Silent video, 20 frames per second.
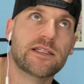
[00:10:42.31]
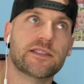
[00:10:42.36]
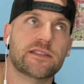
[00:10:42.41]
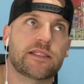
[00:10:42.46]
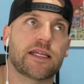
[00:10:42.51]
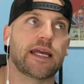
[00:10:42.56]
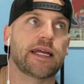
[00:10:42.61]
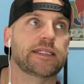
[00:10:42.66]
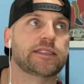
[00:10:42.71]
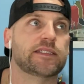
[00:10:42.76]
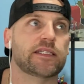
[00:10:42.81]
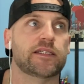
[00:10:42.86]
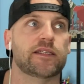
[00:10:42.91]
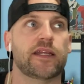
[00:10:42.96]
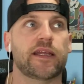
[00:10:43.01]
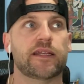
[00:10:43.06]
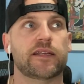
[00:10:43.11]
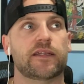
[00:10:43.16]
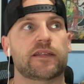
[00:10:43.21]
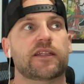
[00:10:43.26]
that,
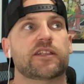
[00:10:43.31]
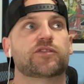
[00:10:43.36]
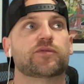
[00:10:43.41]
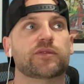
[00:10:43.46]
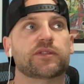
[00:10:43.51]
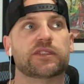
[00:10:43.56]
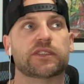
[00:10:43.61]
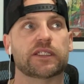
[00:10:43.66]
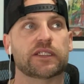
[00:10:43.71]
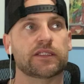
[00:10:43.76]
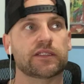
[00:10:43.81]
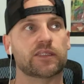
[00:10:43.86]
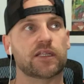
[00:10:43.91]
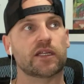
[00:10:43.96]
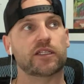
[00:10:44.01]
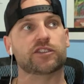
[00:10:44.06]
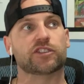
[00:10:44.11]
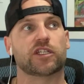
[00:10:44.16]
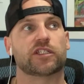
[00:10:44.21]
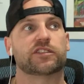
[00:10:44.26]
and this was in
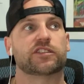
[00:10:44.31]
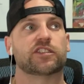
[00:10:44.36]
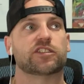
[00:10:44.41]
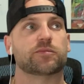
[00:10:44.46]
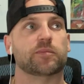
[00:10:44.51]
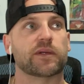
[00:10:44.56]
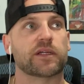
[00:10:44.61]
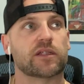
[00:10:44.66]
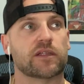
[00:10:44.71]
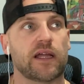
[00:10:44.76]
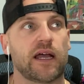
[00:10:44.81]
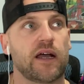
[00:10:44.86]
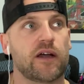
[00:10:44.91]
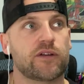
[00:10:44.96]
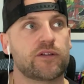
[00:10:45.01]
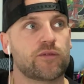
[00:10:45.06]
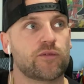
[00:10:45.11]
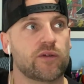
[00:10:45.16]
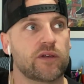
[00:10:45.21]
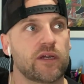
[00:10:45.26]
Justice
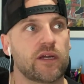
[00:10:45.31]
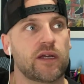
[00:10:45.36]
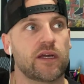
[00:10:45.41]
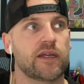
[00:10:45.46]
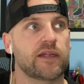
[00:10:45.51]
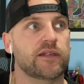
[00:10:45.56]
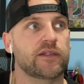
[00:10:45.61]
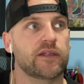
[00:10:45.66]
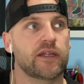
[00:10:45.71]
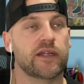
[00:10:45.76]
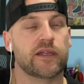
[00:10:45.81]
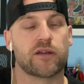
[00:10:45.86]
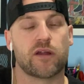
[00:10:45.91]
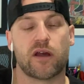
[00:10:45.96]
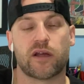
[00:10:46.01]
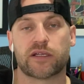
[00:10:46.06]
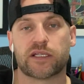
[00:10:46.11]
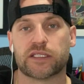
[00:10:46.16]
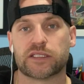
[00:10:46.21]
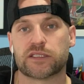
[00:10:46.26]
McLeod in
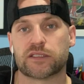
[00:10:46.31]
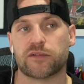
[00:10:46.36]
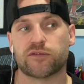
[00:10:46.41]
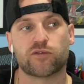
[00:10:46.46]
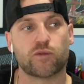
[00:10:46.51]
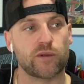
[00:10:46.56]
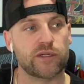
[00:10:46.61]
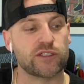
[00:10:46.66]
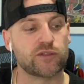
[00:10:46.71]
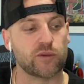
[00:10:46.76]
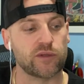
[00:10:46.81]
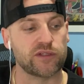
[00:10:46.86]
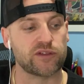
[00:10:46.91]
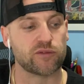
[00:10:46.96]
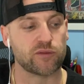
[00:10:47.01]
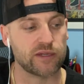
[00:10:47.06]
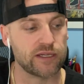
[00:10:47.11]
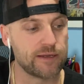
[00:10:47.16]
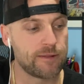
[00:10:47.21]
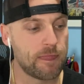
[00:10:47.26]
August of
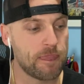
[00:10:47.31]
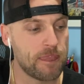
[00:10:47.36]
2023,